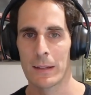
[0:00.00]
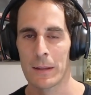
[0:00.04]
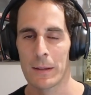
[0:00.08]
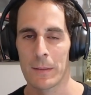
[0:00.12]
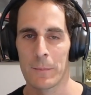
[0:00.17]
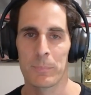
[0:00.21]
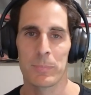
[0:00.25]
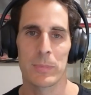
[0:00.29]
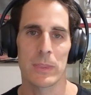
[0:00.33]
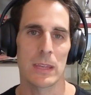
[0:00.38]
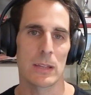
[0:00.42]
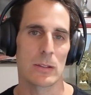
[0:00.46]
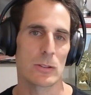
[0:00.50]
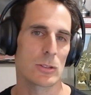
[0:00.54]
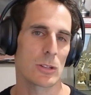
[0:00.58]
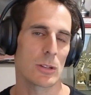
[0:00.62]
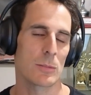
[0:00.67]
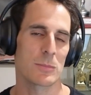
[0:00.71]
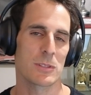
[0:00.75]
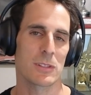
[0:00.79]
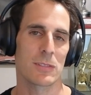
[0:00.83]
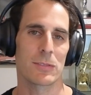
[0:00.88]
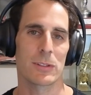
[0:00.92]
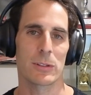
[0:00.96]
in terms
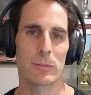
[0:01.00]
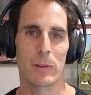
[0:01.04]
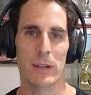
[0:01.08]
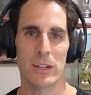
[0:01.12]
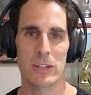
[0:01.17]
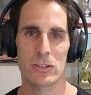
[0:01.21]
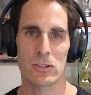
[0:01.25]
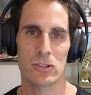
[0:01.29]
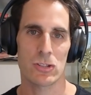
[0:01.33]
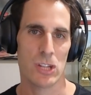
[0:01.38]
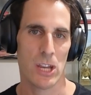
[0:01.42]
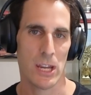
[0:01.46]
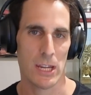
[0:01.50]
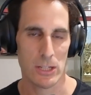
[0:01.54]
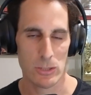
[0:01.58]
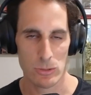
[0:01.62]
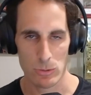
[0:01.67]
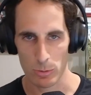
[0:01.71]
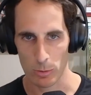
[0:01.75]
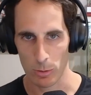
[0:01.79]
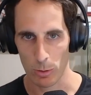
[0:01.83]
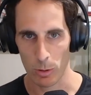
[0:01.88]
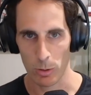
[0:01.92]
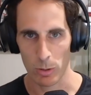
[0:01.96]
of direction change or
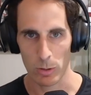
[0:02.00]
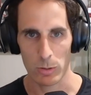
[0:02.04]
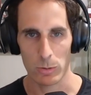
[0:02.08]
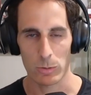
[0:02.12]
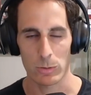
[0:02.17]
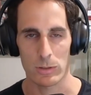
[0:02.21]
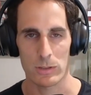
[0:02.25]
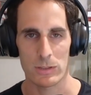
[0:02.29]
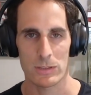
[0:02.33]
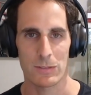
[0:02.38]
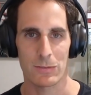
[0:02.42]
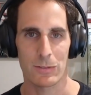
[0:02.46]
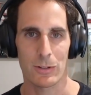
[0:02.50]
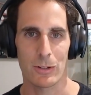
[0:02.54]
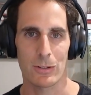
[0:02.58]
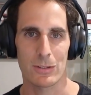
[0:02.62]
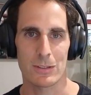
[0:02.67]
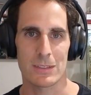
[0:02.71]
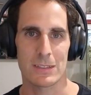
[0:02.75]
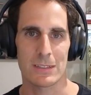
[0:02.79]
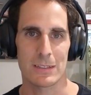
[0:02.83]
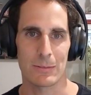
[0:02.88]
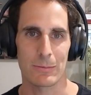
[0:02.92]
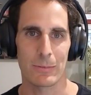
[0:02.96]
long corners of
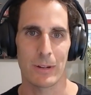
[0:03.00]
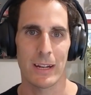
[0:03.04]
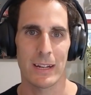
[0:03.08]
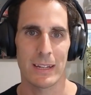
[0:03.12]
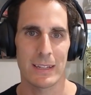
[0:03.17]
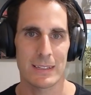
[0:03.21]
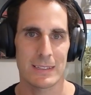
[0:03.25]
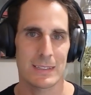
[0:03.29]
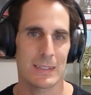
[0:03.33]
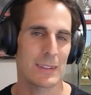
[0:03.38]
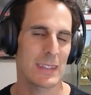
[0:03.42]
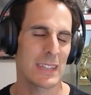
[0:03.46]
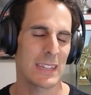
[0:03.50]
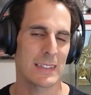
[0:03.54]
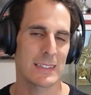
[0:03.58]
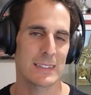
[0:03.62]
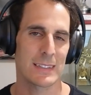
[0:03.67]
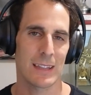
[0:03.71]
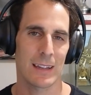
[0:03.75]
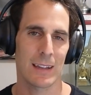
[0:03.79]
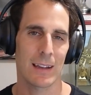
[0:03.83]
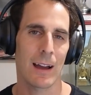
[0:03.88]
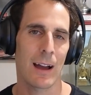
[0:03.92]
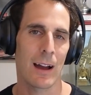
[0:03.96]
constant radius, things
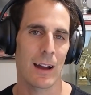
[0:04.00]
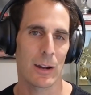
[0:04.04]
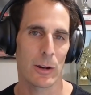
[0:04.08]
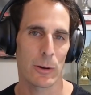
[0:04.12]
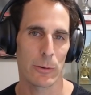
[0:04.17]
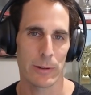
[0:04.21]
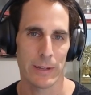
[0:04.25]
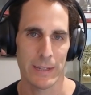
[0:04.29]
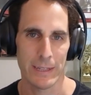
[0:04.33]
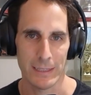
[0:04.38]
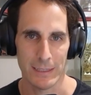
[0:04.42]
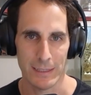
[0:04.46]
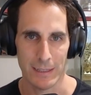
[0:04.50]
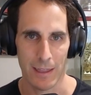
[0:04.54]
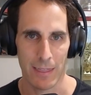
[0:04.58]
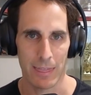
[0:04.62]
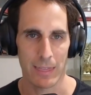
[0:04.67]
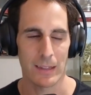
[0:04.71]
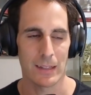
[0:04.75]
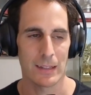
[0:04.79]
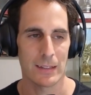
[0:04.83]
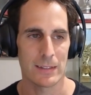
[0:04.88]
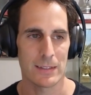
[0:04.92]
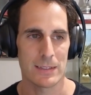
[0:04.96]
like Hungary and
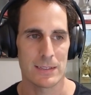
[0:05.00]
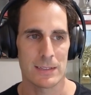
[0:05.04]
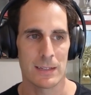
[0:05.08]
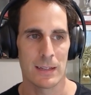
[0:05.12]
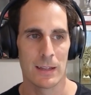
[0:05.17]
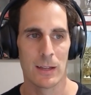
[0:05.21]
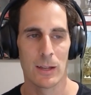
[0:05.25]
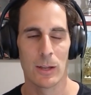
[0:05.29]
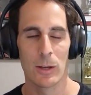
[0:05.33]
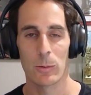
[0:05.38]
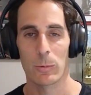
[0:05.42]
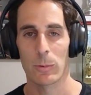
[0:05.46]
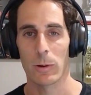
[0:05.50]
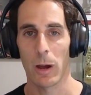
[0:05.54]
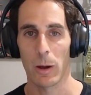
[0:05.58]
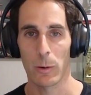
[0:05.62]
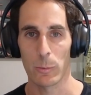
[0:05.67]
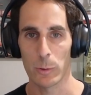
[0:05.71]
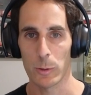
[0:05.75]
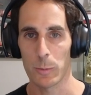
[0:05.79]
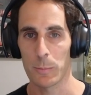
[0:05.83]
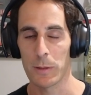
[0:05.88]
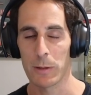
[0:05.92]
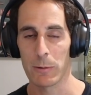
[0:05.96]
Netherlands, where I
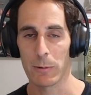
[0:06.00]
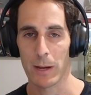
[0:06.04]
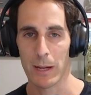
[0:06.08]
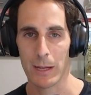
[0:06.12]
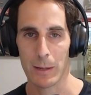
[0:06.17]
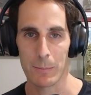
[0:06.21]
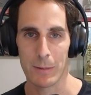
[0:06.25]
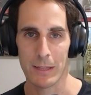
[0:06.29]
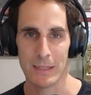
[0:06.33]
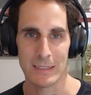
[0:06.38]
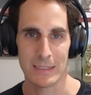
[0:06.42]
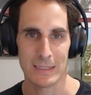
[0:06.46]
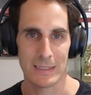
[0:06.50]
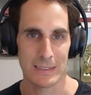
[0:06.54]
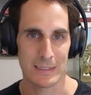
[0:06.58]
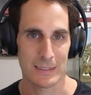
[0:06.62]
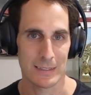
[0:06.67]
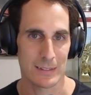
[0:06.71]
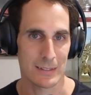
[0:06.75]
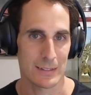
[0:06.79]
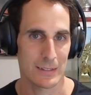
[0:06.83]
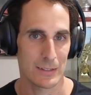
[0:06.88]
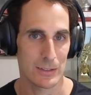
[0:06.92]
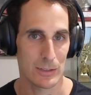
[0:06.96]
would be recommending
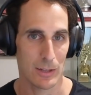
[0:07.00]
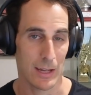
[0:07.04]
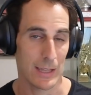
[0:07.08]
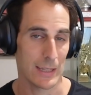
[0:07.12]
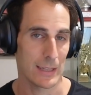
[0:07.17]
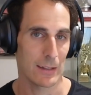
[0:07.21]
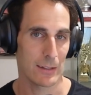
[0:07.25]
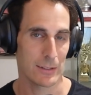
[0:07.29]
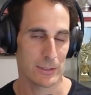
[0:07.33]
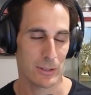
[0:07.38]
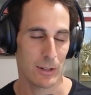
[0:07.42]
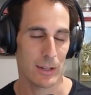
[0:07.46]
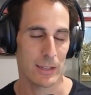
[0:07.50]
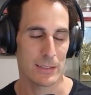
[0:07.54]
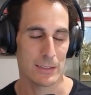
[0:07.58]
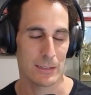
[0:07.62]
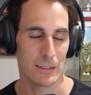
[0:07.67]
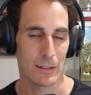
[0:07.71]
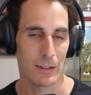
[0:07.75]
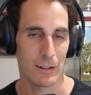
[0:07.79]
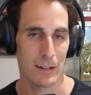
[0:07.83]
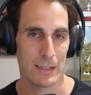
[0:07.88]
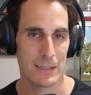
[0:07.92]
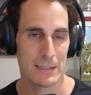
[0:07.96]
tighter
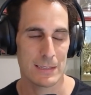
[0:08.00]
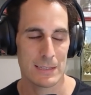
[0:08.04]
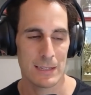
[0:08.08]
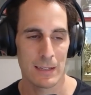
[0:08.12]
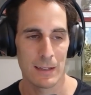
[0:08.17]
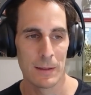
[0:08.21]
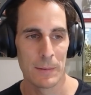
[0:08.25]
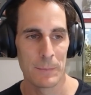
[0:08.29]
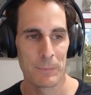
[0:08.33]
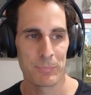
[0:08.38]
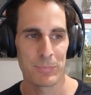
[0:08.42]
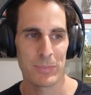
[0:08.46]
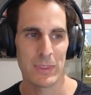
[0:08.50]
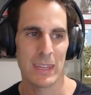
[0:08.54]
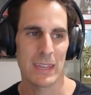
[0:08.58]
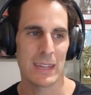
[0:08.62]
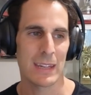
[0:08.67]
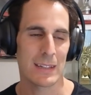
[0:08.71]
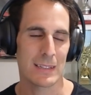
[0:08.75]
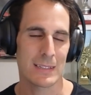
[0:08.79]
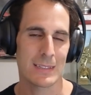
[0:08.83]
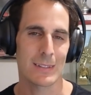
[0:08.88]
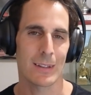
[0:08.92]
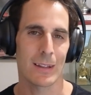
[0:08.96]
lines. Here,
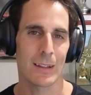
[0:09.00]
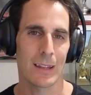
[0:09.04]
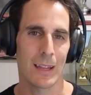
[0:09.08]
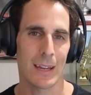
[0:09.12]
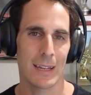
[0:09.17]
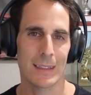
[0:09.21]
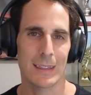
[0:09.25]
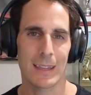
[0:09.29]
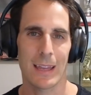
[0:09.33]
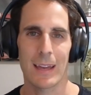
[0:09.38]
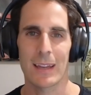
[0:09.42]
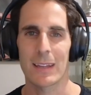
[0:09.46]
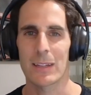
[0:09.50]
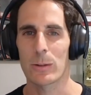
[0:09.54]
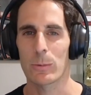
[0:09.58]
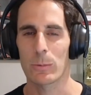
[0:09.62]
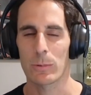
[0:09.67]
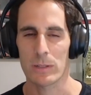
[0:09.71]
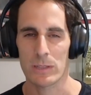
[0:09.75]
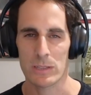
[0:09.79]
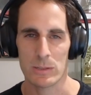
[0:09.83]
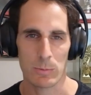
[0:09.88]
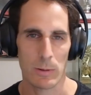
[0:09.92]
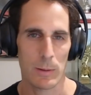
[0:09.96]
it's not like that. You want to
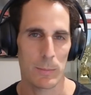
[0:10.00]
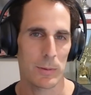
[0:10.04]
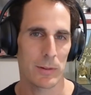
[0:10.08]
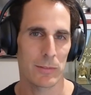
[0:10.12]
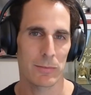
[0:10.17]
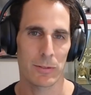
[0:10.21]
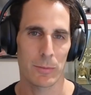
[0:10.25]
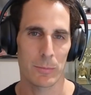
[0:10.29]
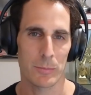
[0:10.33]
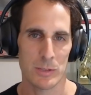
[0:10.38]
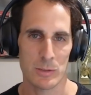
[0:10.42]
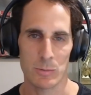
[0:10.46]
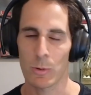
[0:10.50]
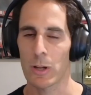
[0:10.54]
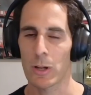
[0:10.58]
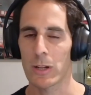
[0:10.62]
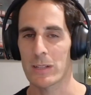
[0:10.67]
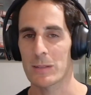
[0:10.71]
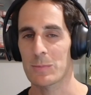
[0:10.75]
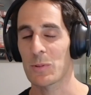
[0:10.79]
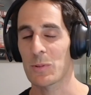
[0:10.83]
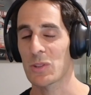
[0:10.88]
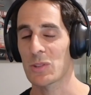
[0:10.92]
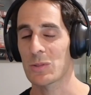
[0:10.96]
sweep in from as wide as
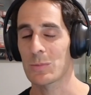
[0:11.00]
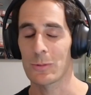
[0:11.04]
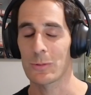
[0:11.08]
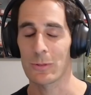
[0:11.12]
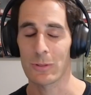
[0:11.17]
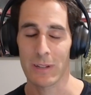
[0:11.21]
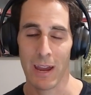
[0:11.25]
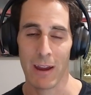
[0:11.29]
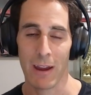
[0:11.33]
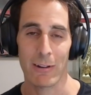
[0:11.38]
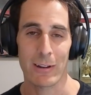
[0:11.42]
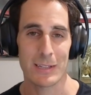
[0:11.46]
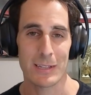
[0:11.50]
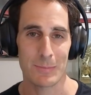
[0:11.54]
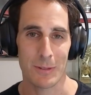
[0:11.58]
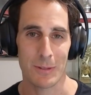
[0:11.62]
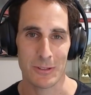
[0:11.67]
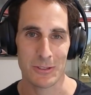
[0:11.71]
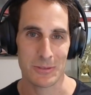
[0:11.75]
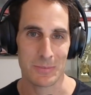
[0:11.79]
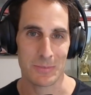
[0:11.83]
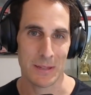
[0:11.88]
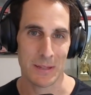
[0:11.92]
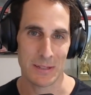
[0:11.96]
possible, carry as much
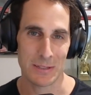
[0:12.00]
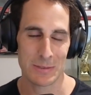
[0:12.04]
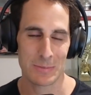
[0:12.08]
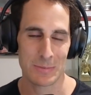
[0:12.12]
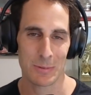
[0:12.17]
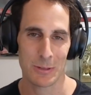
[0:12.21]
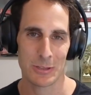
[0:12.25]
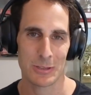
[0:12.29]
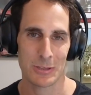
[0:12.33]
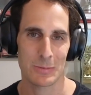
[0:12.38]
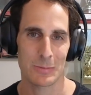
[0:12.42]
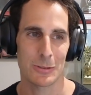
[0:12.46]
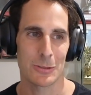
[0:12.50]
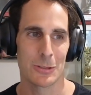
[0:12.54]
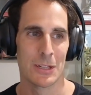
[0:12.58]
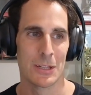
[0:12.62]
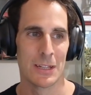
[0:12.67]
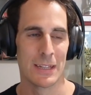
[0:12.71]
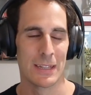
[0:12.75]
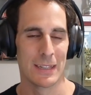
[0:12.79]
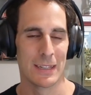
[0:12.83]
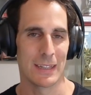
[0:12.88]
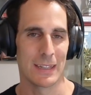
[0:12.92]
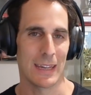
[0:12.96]
speed as possible,
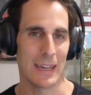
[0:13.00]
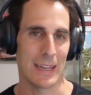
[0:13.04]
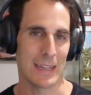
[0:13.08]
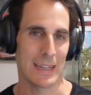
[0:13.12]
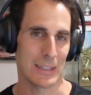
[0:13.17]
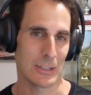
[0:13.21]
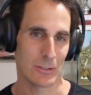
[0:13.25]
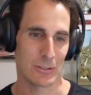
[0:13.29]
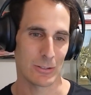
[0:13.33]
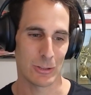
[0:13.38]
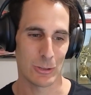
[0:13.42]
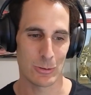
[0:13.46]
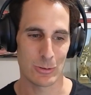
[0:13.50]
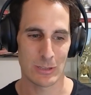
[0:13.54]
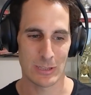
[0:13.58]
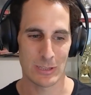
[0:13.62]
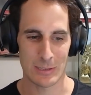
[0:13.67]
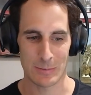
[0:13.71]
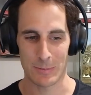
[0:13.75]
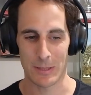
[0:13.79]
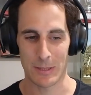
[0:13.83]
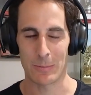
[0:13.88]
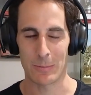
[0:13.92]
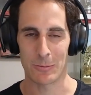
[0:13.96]
and use as
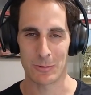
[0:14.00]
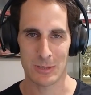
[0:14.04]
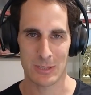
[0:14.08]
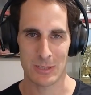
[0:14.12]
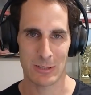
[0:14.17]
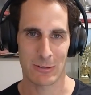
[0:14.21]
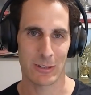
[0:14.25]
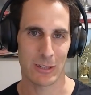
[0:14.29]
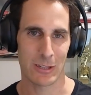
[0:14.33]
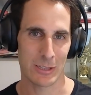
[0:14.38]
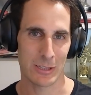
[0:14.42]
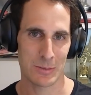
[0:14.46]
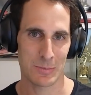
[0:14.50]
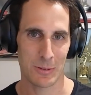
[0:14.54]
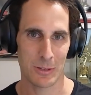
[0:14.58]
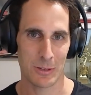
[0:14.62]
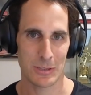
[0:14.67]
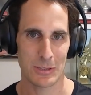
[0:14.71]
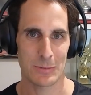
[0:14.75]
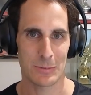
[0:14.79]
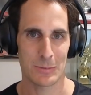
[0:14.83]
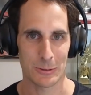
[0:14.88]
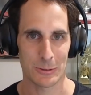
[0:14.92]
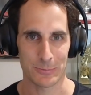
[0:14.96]
minimal steering as
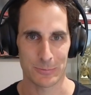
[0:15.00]
possible.